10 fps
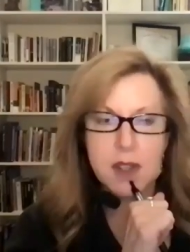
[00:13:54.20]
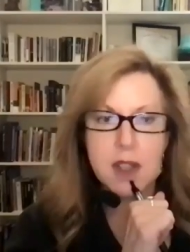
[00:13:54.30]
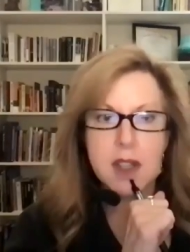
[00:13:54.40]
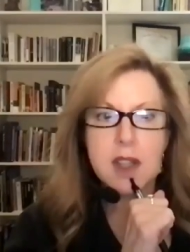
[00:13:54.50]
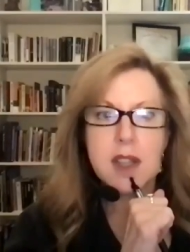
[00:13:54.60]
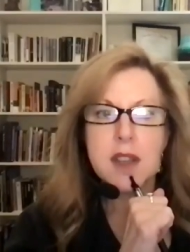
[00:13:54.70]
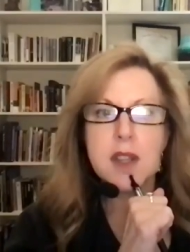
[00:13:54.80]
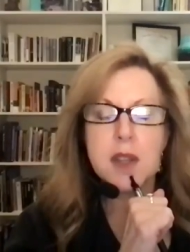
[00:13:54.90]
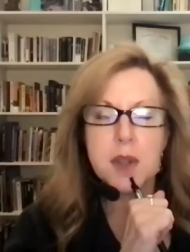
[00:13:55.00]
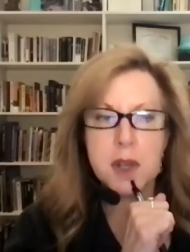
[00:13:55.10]
yes
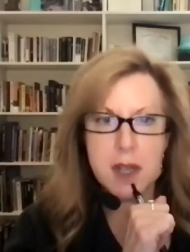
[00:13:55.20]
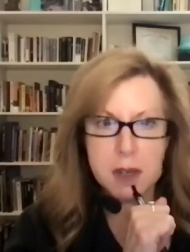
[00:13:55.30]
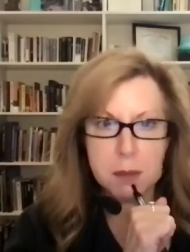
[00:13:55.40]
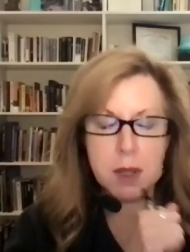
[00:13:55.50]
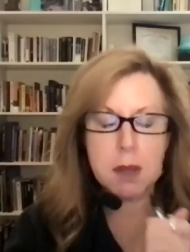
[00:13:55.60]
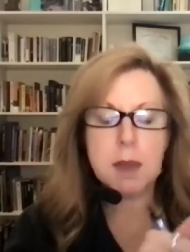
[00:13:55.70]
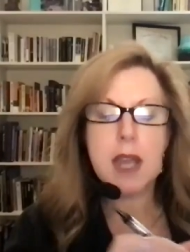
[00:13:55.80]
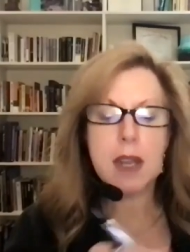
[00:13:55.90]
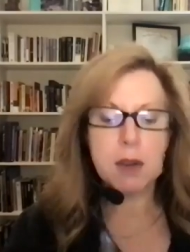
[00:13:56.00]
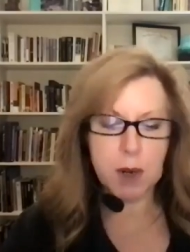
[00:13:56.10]
the the
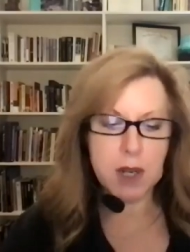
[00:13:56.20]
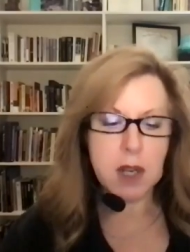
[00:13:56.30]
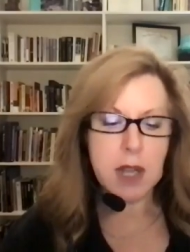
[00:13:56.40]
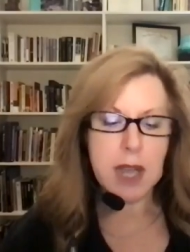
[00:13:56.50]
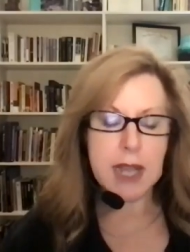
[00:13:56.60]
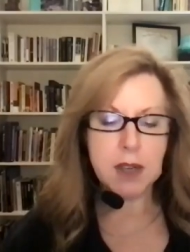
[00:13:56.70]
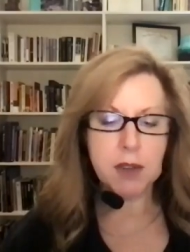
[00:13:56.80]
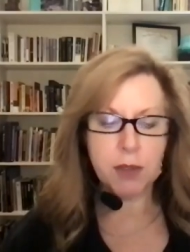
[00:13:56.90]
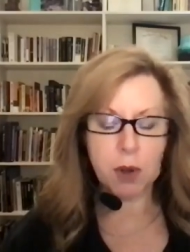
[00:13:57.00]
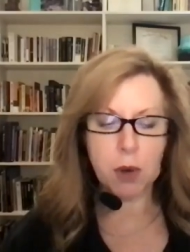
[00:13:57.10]
non-blaming and right
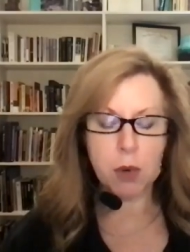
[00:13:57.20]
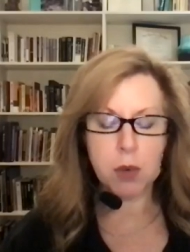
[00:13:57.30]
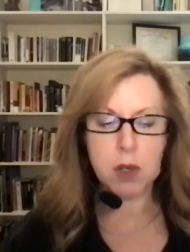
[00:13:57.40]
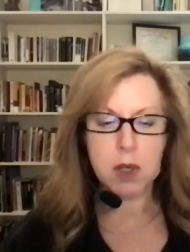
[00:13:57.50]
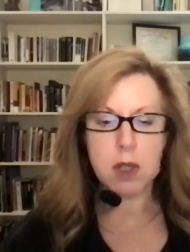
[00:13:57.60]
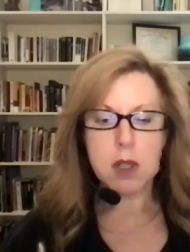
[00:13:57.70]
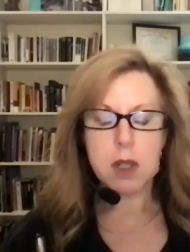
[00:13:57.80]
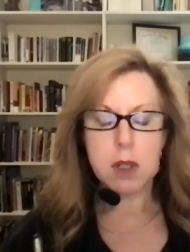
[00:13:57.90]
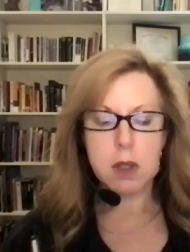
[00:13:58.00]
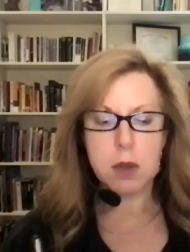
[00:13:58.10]
and so
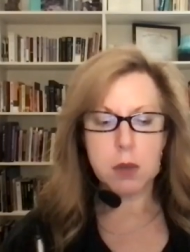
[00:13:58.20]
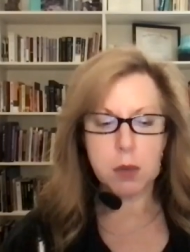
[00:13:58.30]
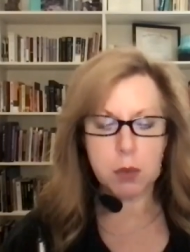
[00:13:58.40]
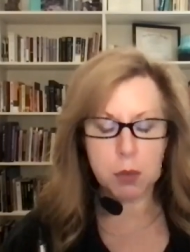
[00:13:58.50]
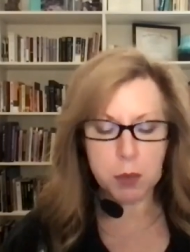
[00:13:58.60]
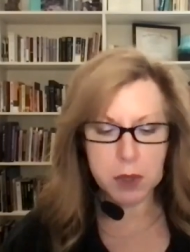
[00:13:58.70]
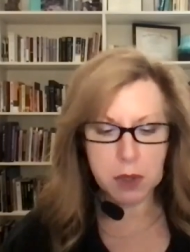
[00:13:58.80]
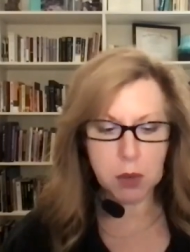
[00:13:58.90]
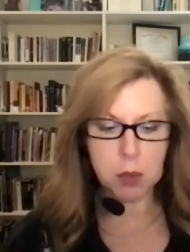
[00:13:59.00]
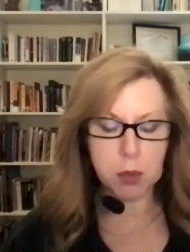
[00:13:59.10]
we
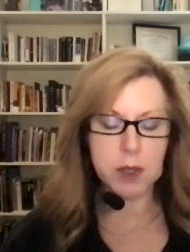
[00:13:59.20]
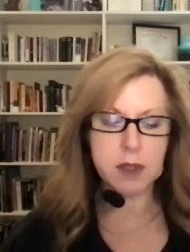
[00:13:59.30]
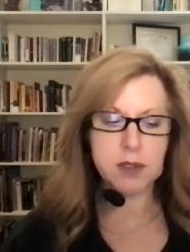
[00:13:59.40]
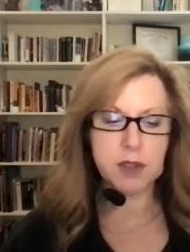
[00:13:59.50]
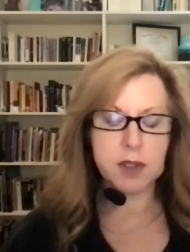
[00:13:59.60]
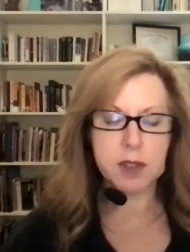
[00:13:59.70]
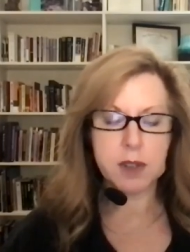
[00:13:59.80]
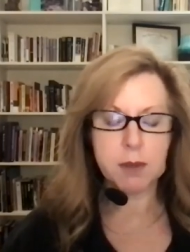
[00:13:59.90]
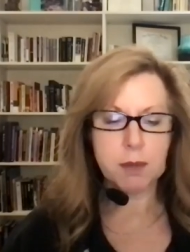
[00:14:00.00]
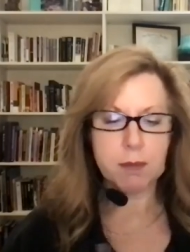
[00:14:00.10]
don't want to
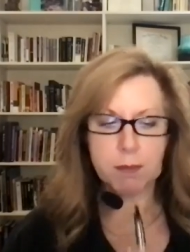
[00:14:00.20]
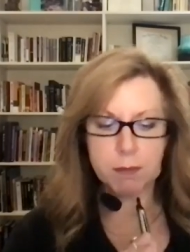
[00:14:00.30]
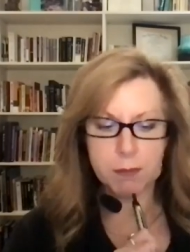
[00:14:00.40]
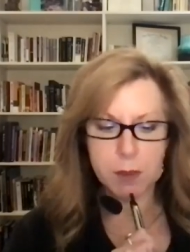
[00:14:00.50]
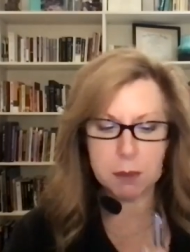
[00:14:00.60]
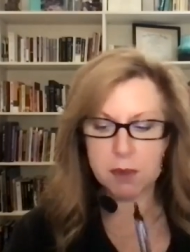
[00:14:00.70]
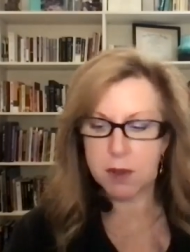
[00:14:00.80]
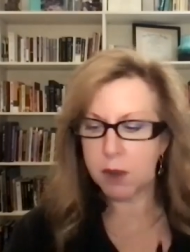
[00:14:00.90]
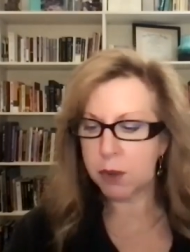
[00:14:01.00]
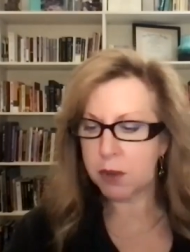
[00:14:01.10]
hmm, i'm
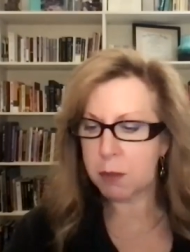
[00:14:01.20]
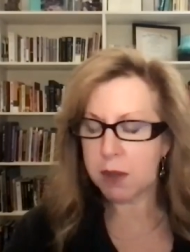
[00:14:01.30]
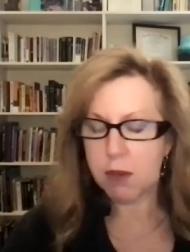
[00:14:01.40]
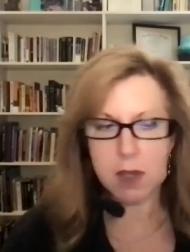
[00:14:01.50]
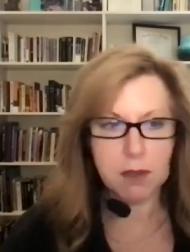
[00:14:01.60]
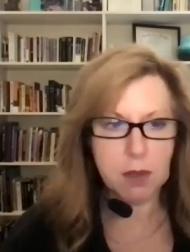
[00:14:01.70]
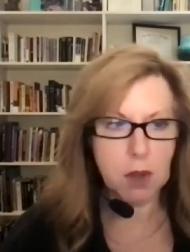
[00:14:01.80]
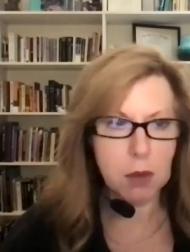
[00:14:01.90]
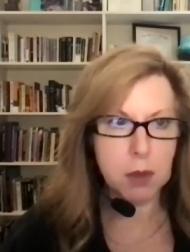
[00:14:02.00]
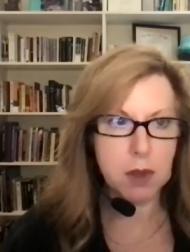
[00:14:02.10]
still losing my train of
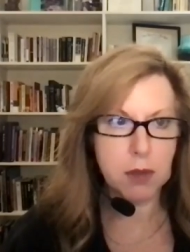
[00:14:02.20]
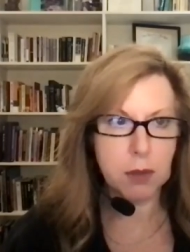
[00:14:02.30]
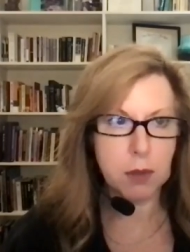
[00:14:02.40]
thought with